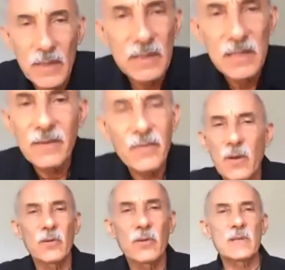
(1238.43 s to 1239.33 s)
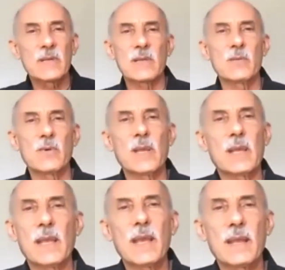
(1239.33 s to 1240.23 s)
difficulties that we
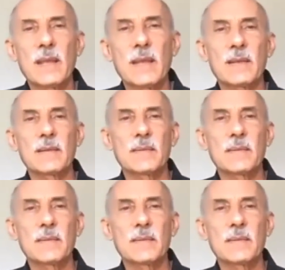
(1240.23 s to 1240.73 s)
can get in,